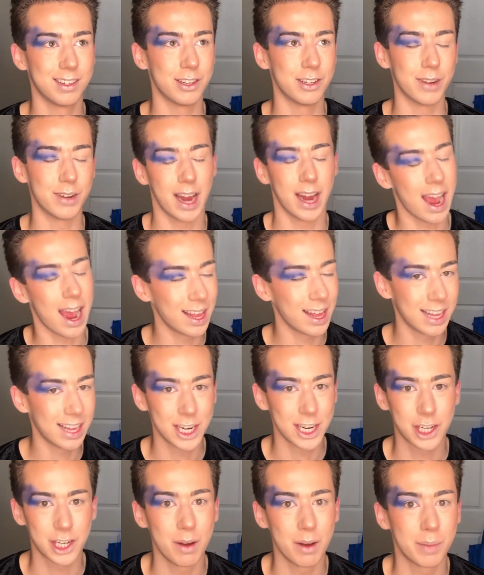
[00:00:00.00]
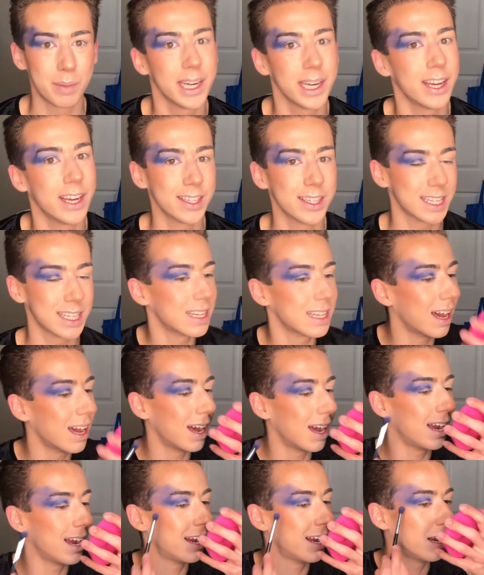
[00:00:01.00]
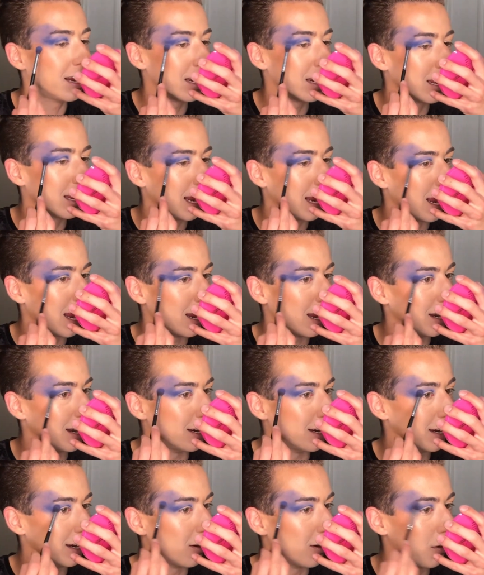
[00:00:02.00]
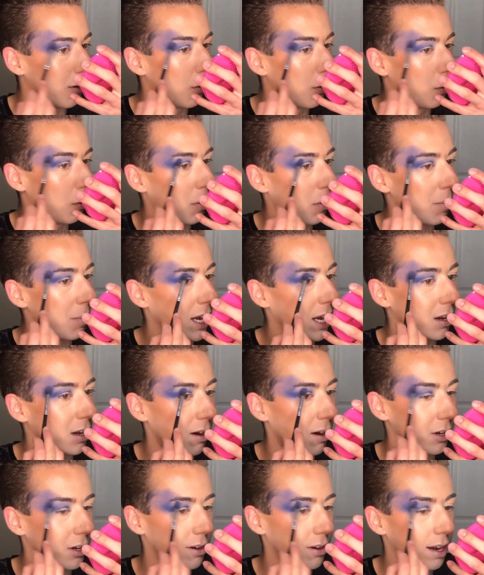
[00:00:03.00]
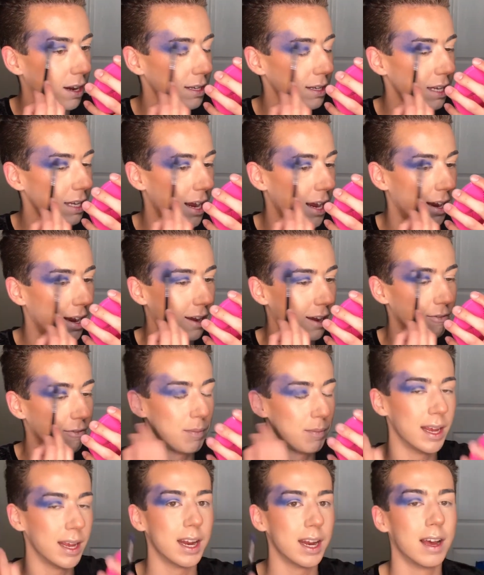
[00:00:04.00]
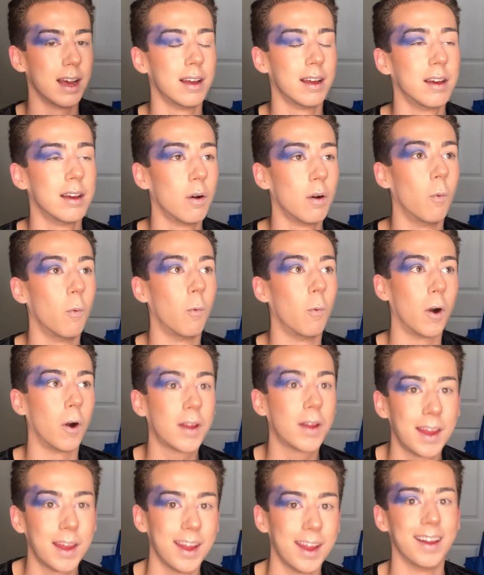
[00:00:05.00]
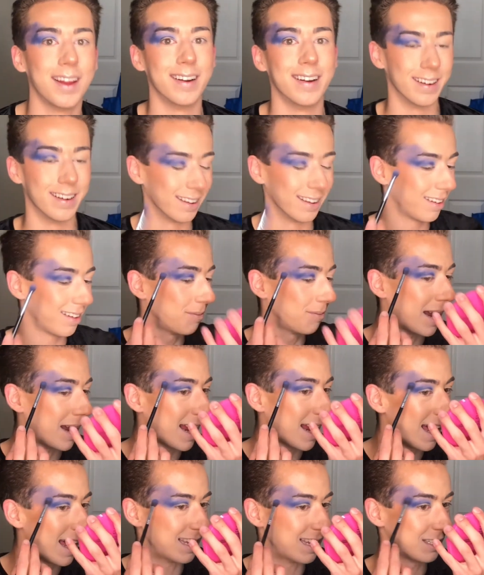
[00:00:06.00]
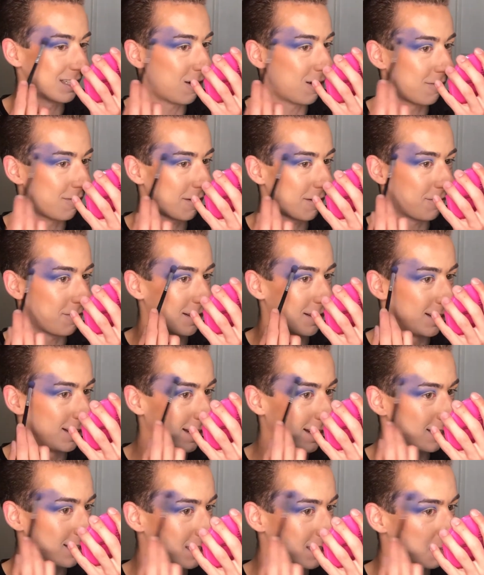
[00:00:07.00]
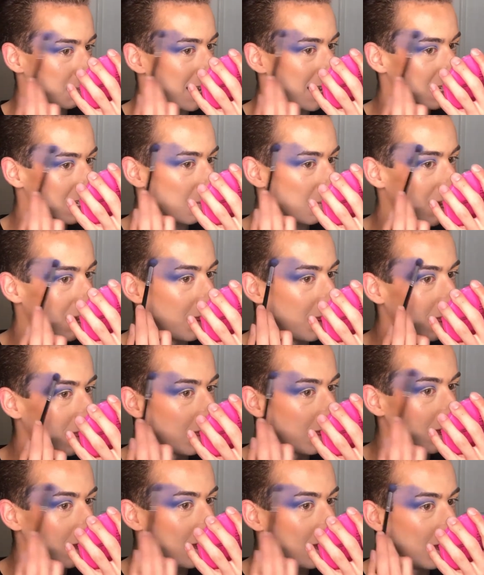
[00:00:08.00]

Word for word: do an eyelash company on the side and oh my god you guys I have been working my ass off I feel like this past month